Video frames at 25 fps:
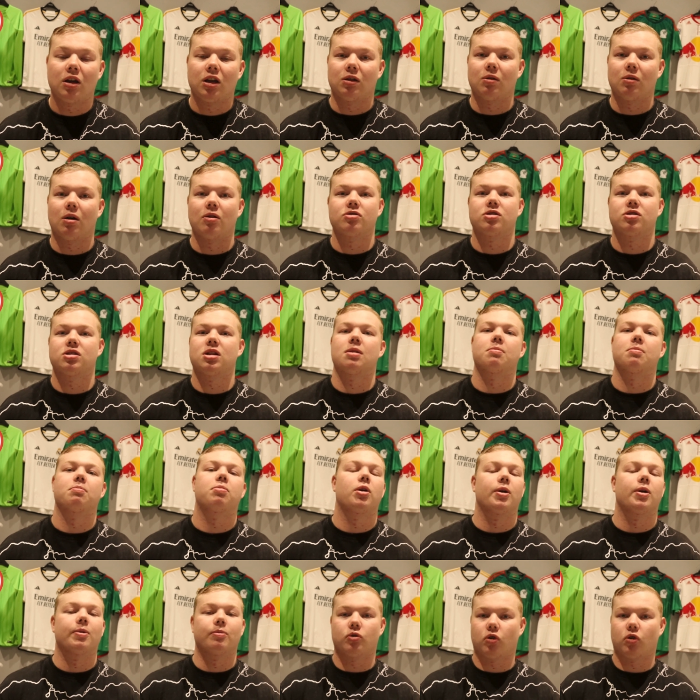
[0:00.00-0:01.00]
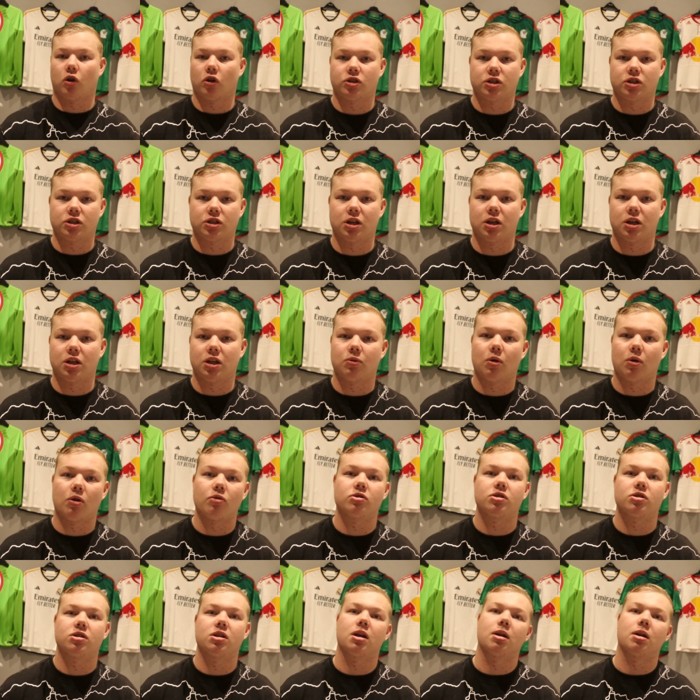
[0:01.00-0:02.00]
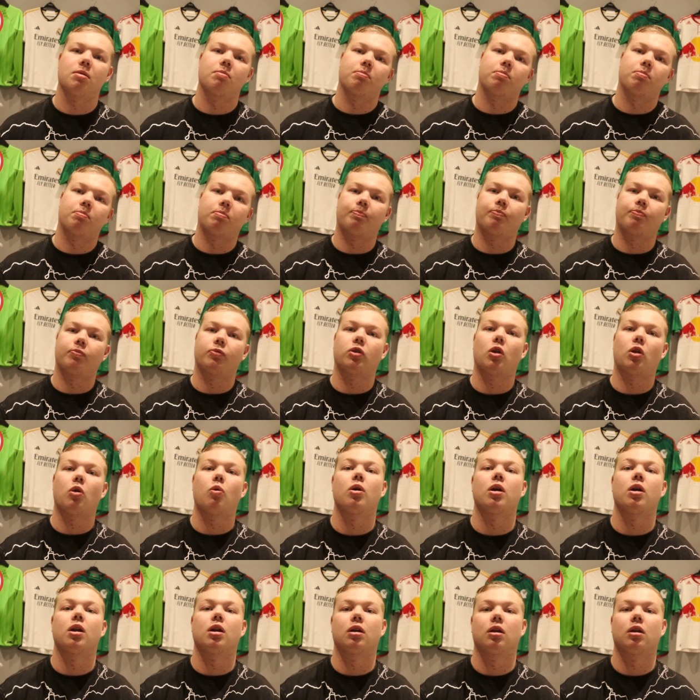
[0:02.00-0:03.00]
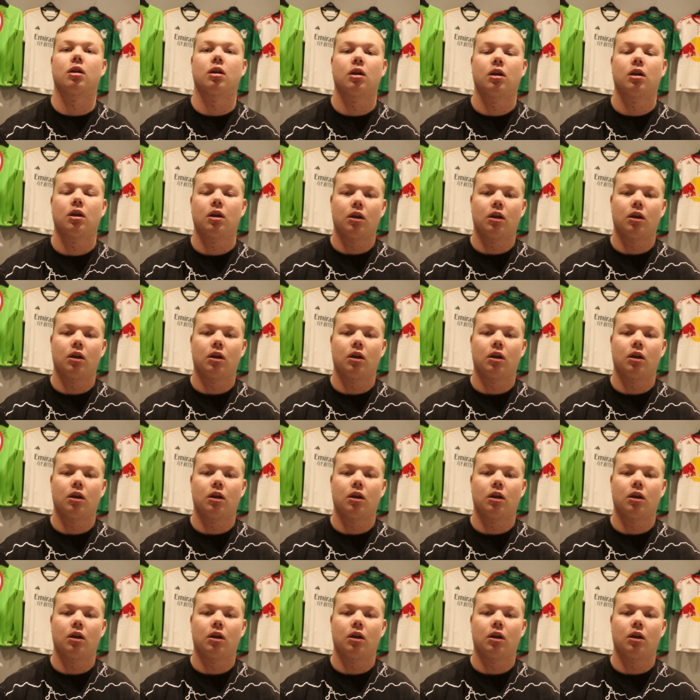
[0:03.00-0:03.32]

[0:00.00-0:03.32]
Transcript: You won't see him putting crosses in. You won't see him doing